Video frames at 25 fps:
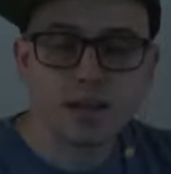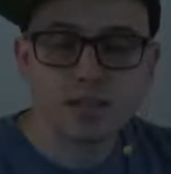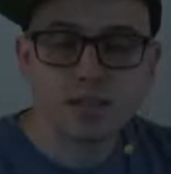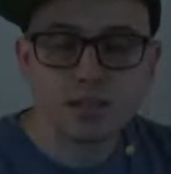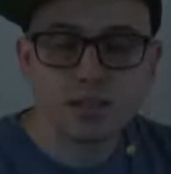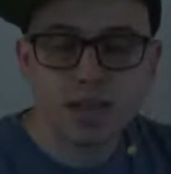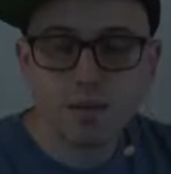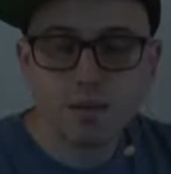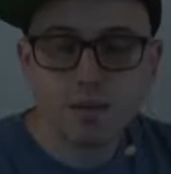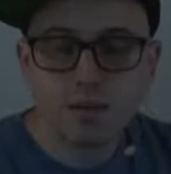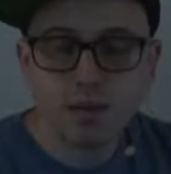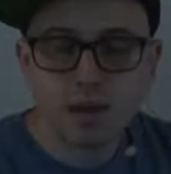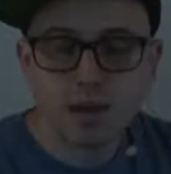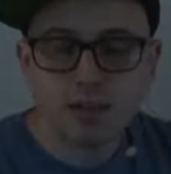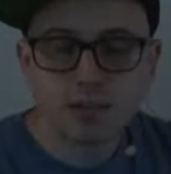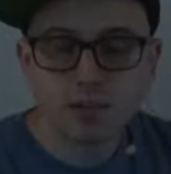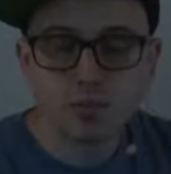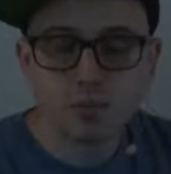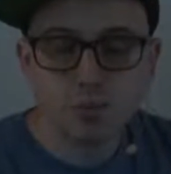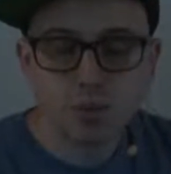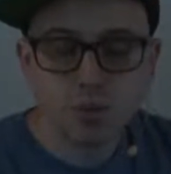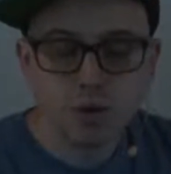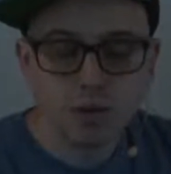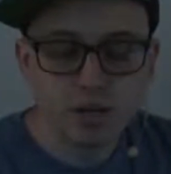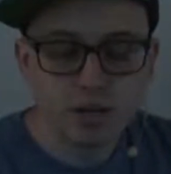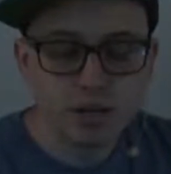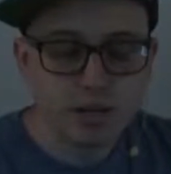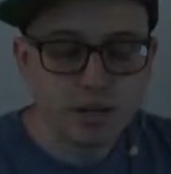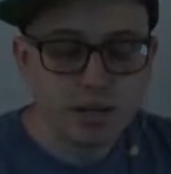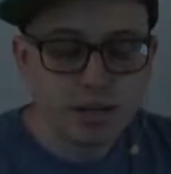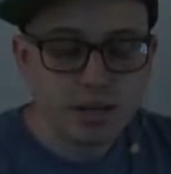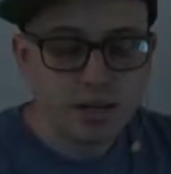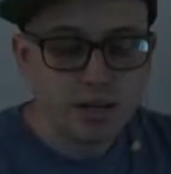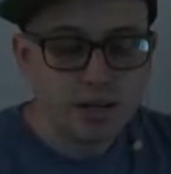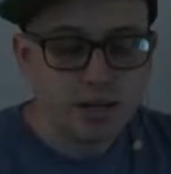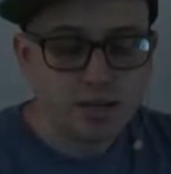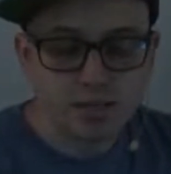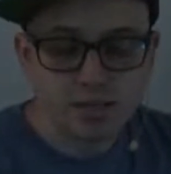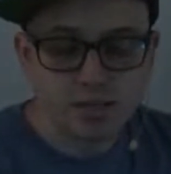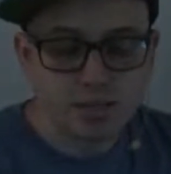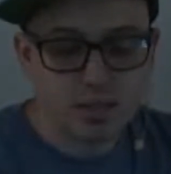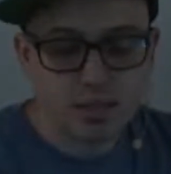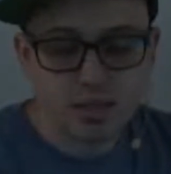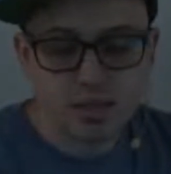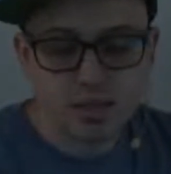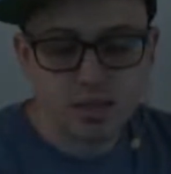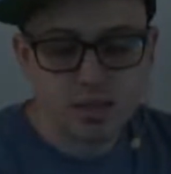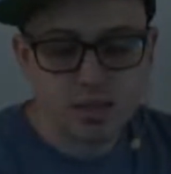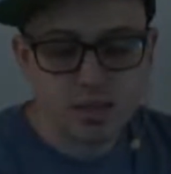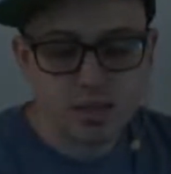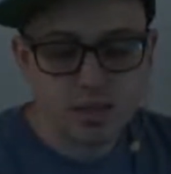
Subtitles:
came the next morning, because the king,